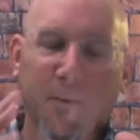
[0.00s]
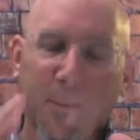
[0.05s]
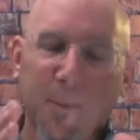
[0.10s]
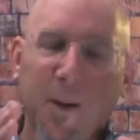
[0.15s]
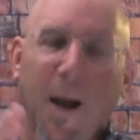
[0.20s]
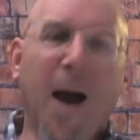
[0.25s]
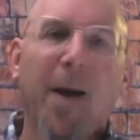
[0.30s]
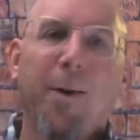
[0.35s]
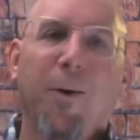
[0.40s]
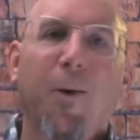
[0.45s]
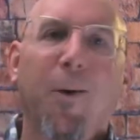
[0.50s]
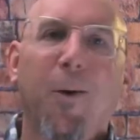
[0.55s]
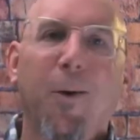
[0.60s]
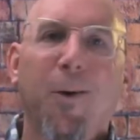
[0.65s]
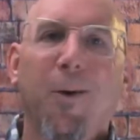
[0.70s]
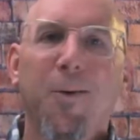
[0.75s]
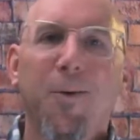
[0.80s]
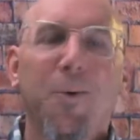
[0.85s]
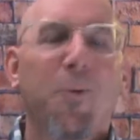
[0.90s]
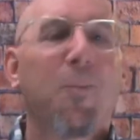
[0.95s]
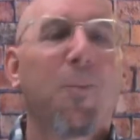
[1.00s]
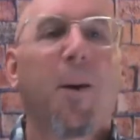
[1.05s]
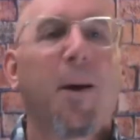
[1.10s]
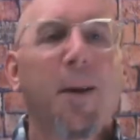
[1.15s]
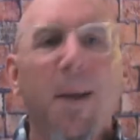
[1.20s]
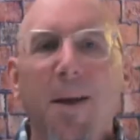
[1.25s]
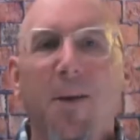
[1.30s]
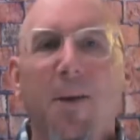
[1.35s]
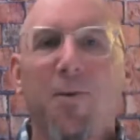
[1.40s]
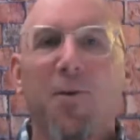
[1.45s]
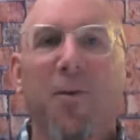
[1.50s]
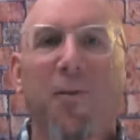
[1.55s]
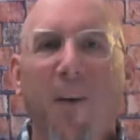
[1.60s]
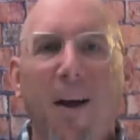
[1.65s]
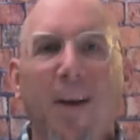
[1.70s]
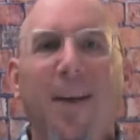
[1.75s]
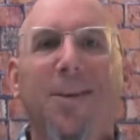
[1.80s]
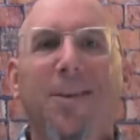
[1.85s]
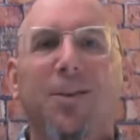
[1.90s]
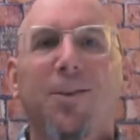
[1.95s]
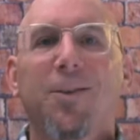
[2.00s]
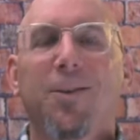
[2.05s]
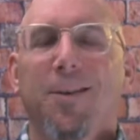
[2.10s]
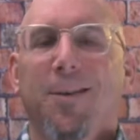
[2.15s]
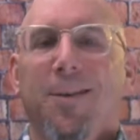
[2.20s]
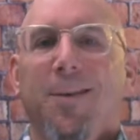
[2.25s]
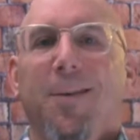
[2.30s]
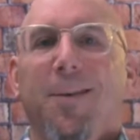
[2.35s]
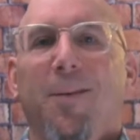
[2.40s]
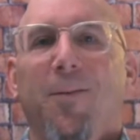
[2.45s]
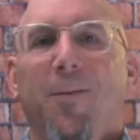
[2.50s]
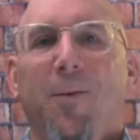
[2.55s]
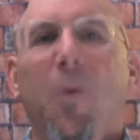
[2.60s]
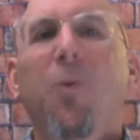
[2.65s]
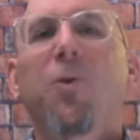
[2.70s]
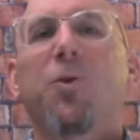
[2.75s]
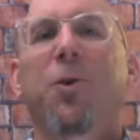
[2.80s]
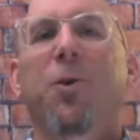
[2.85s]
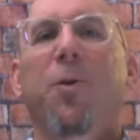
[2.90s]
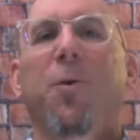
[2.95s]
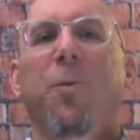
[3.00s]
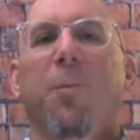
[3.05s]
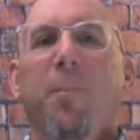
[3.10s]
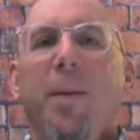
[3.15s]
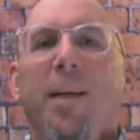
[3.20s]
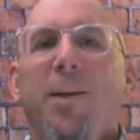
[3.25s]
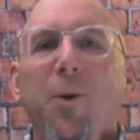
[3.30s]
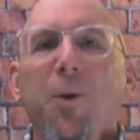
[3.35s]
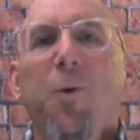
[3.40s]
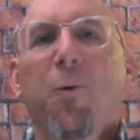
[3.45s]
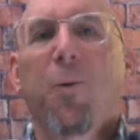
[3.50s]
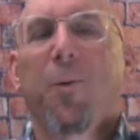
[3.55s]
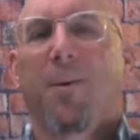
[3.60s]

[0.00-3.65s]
God on your money, on your finances? Of course you do. Me too.